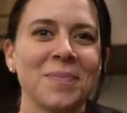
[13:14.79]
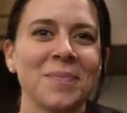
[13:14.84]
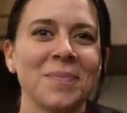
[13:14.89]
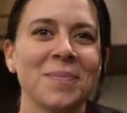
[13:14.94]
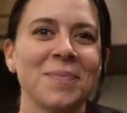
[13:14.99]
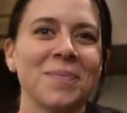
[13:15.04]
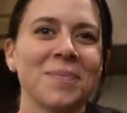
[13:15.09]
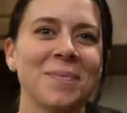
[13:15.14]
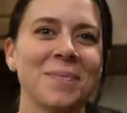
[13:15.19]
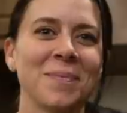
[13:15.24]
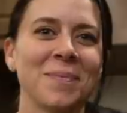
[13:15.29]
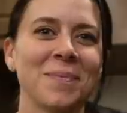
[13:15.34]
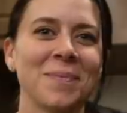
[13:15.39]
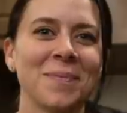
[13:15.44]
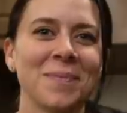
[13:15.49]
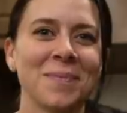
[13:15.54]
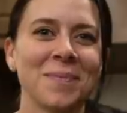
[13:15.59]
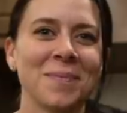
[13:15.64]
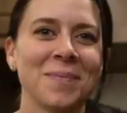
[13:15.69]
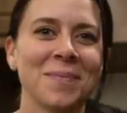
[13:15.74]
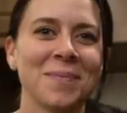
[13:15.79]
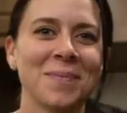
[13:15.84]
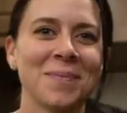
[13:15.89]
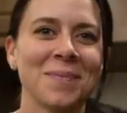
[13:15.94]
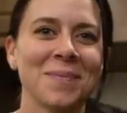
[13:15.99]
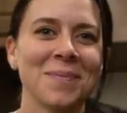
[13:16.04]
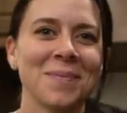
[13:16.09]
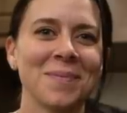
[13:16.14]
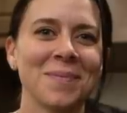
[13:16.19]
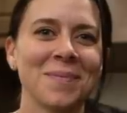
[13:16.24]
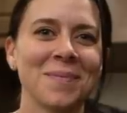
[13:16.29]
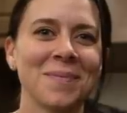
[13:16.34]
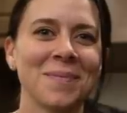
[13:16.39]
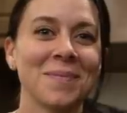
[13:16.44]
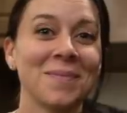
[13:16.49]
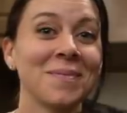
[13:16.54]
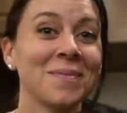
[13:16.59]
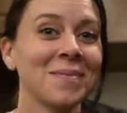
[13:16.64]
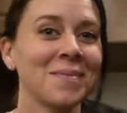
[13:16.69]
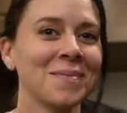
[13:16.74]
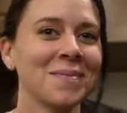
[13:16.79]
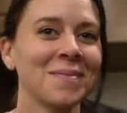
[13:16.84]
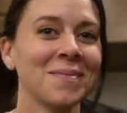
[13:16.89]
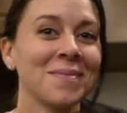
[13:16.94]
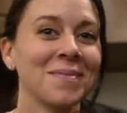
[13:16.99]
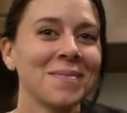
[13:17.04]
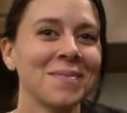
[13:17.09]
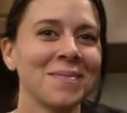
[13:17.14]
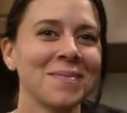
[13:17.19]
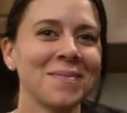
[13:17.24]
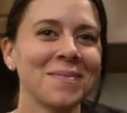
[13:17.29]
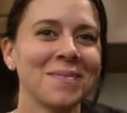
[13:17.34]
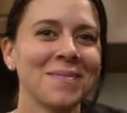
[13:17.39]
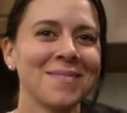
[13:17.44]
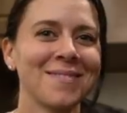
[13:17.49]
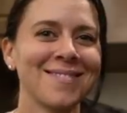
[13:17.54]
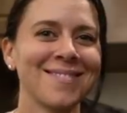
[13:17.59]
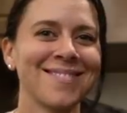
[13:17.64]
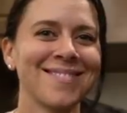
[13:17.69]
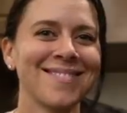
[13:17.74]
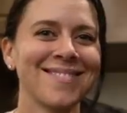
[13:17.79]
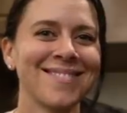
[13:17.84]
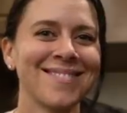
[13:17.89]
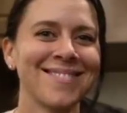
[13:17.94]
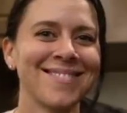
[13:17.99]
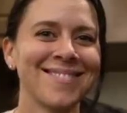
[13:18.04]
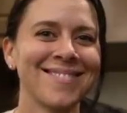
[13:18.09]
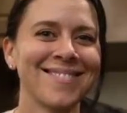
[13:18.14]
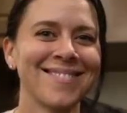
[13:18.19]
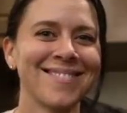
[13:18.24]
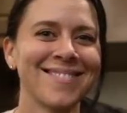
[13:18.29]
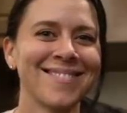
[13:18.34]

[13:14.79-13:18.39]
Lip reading: (silent)